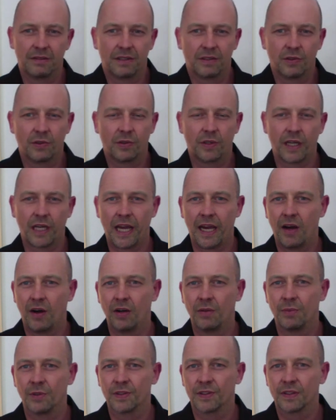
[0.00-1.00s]
You can
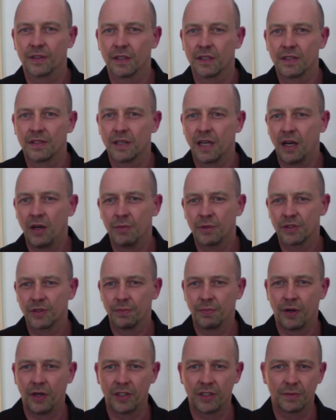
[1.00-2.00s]
it's almost
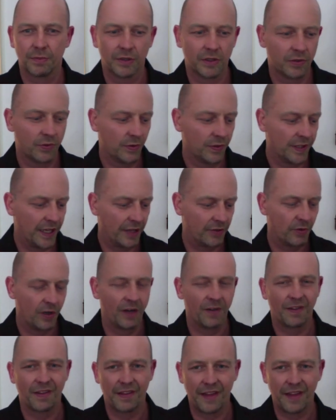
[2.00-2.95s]
impossible to do that wrong.